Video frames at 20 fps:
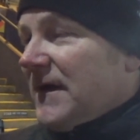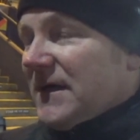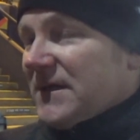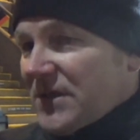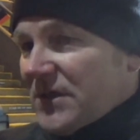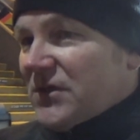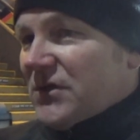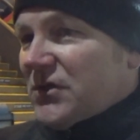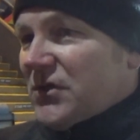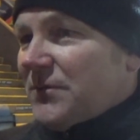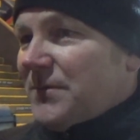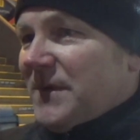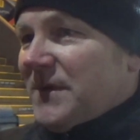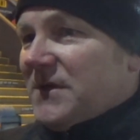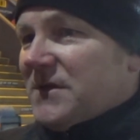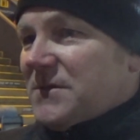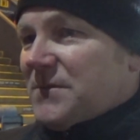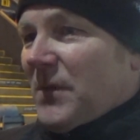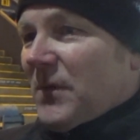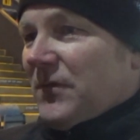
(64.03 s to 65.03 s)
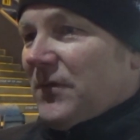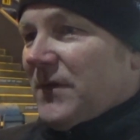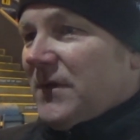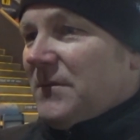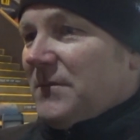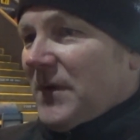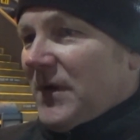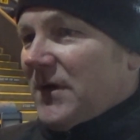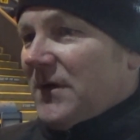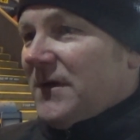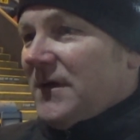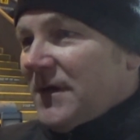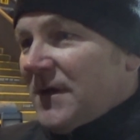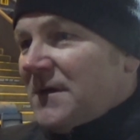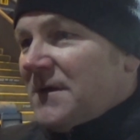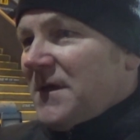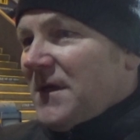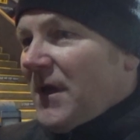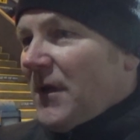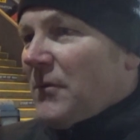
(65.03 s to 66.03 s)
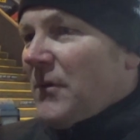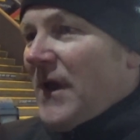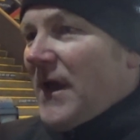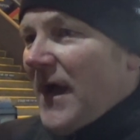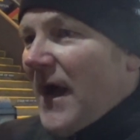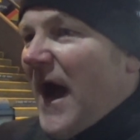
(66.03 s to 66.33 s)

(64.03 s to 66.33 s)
I said, you should be despondent. But, you know,